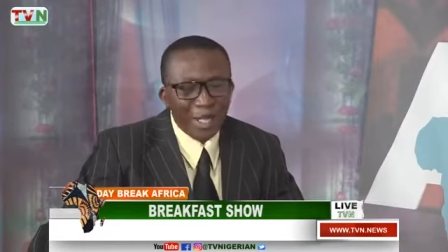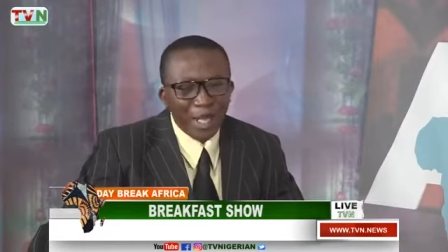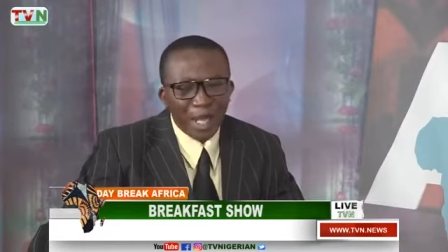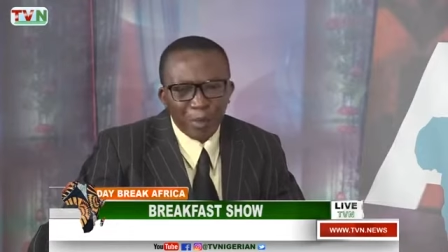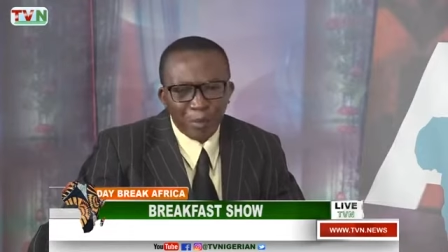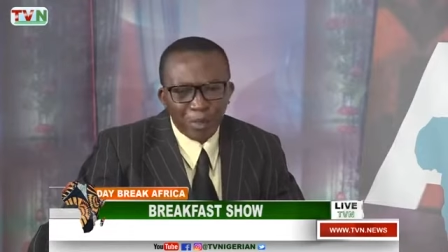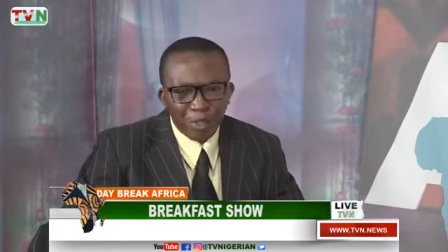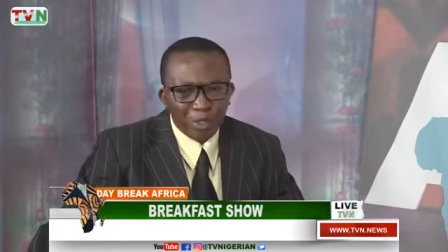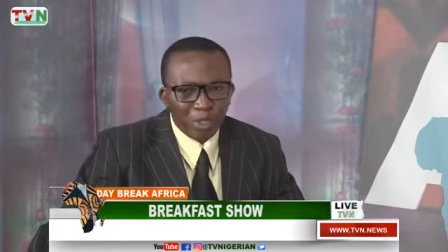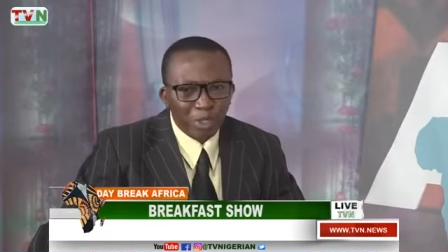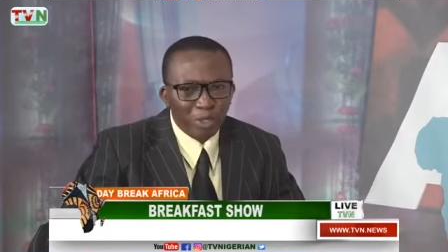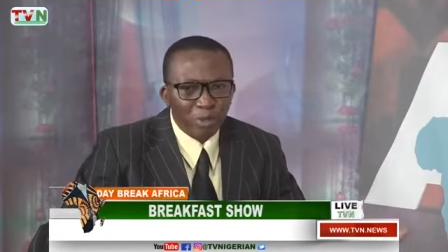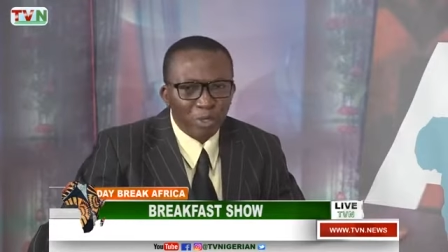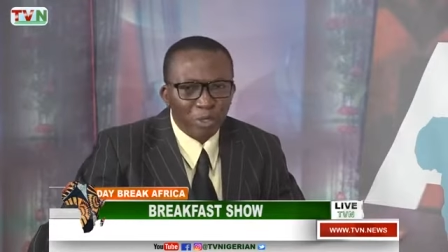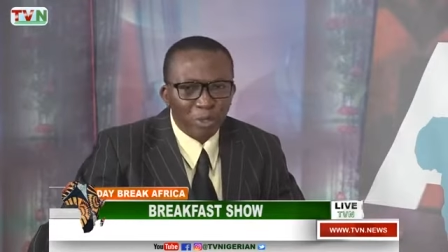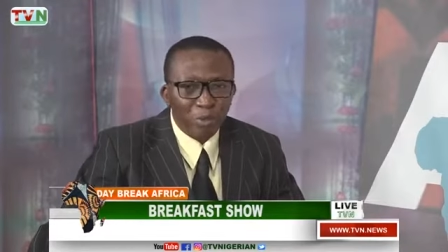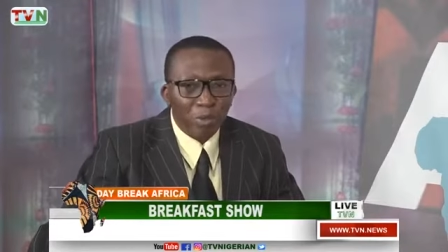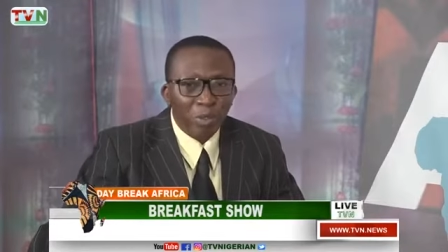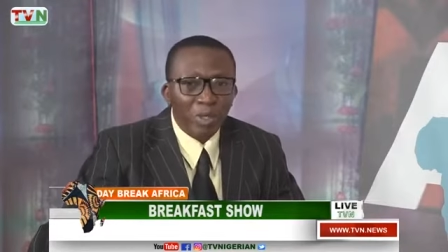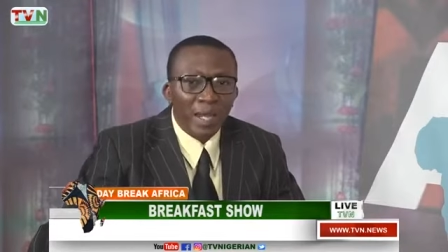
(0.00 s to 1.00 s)
appeal also
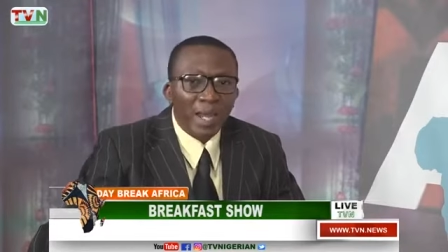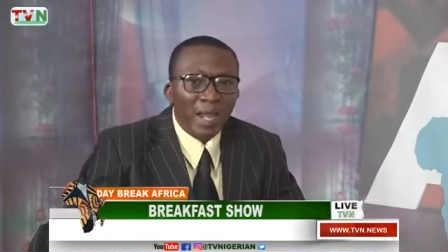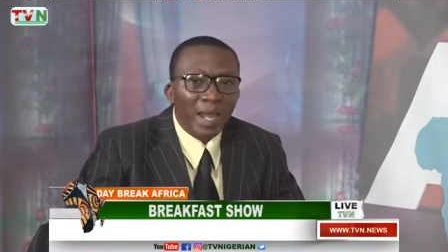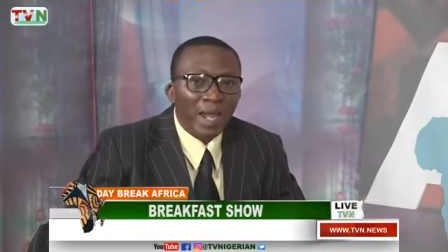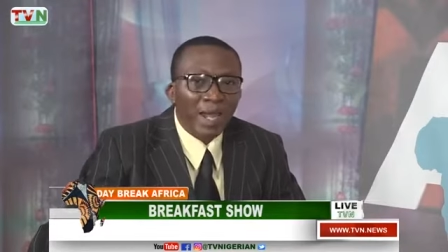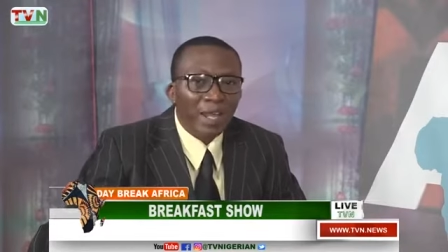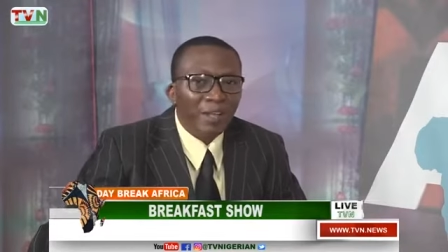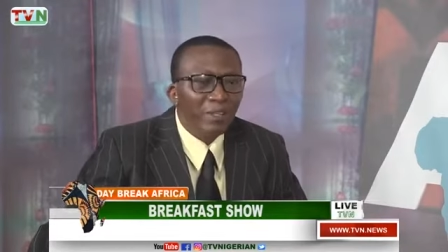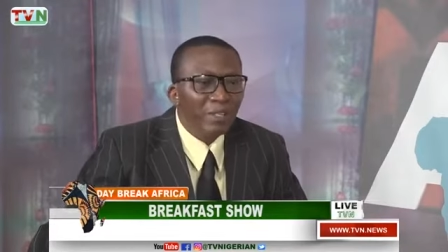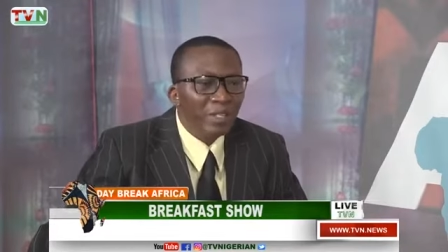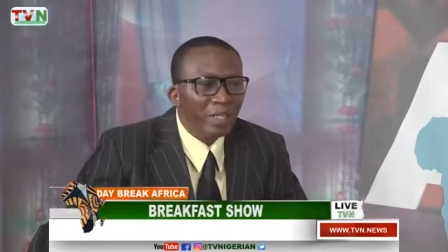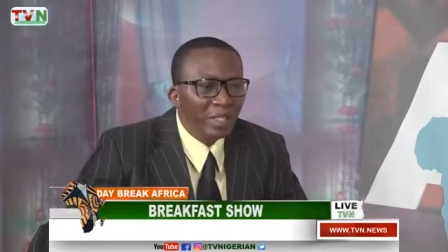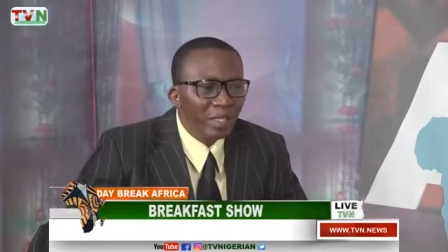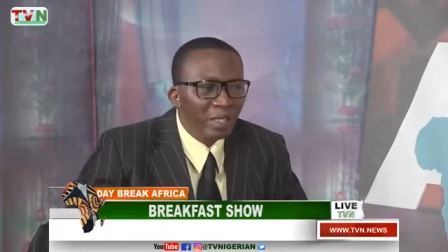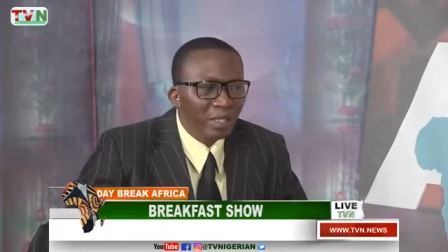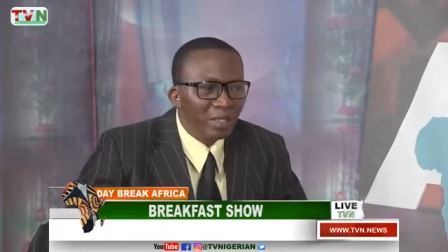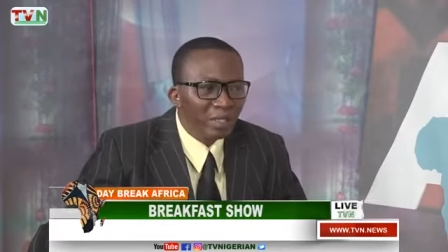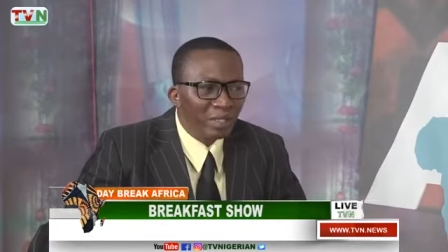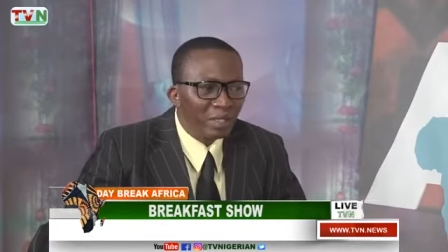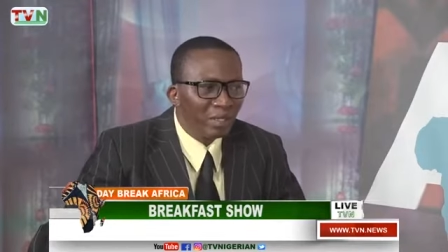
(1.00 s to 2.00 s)
to our
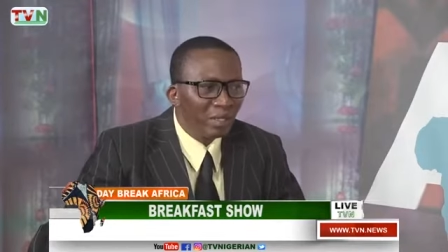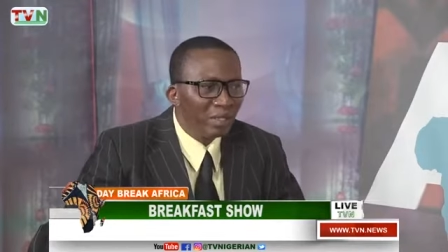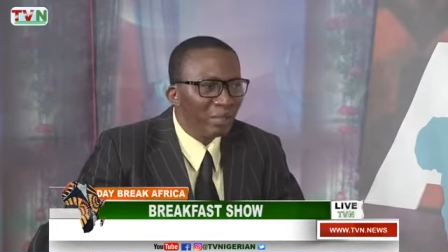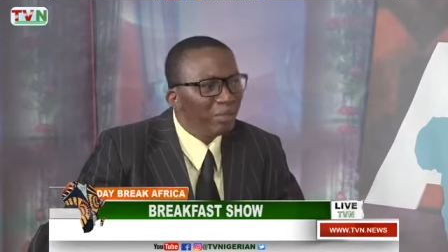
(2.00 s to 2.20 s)
colleagues.